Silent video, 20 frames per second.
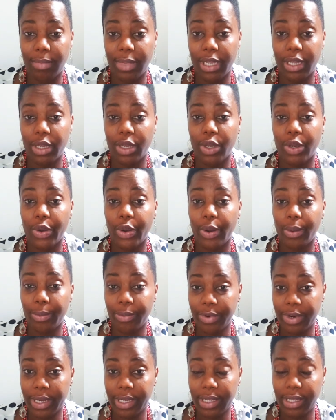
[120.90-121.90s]
be
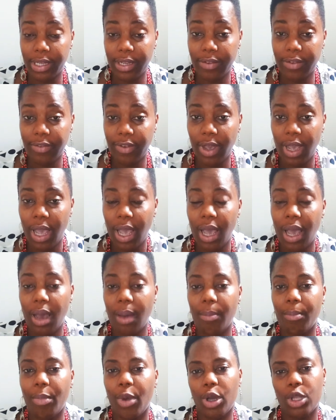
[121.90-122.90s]
comprehensive,
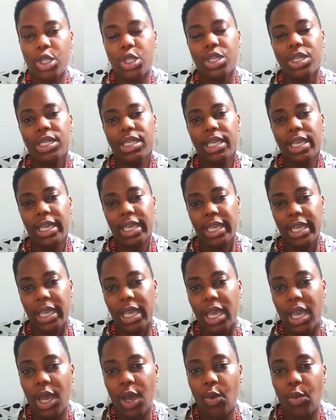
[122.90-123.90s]
but today
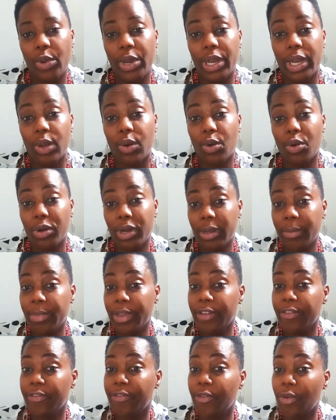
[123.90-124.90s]
we'll only
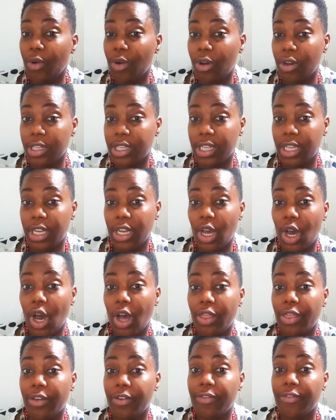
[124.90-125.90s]
be focusing
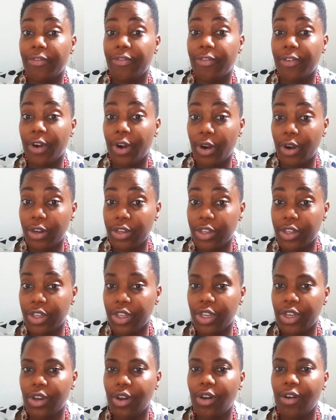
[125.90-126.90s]
on the first
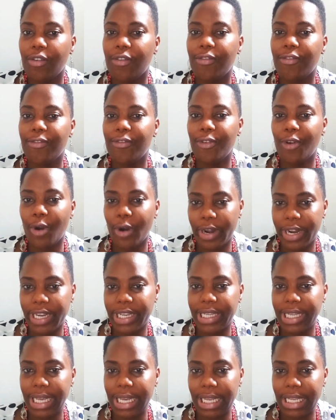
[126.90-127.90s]
four
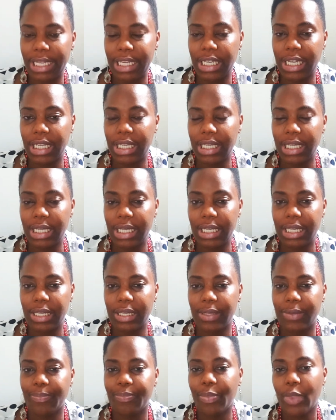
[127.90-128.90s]

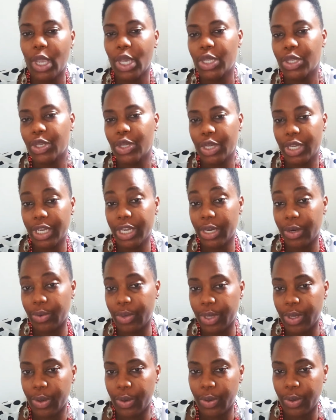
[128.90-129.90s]
intelligences. So here
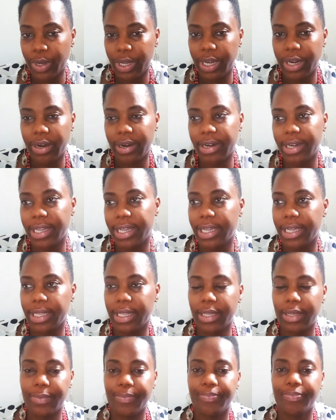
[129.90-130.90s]
we go. Here are the 8.
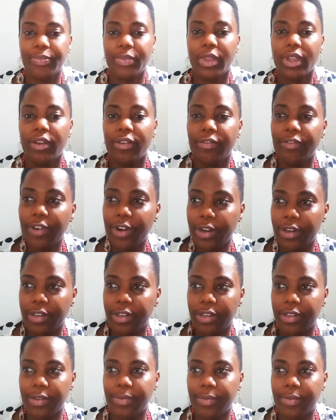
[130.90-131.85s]
First,